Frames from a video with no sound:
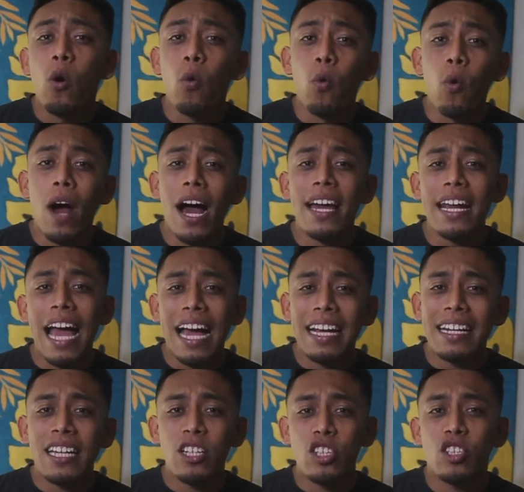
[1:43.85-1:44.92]
what
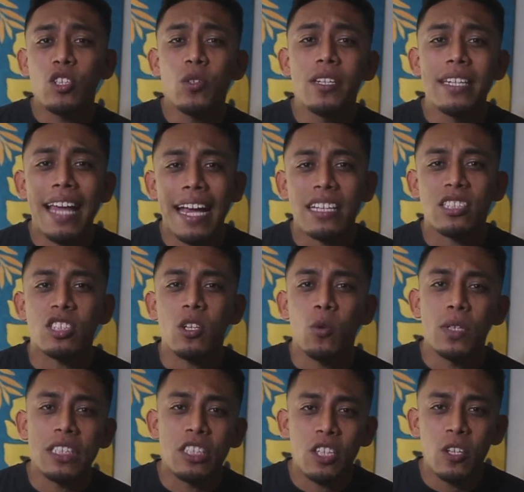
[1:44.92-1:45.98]
I need to do next
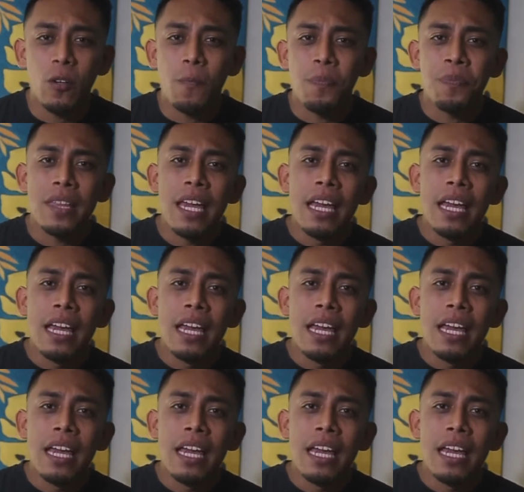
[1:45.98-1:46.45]
with you."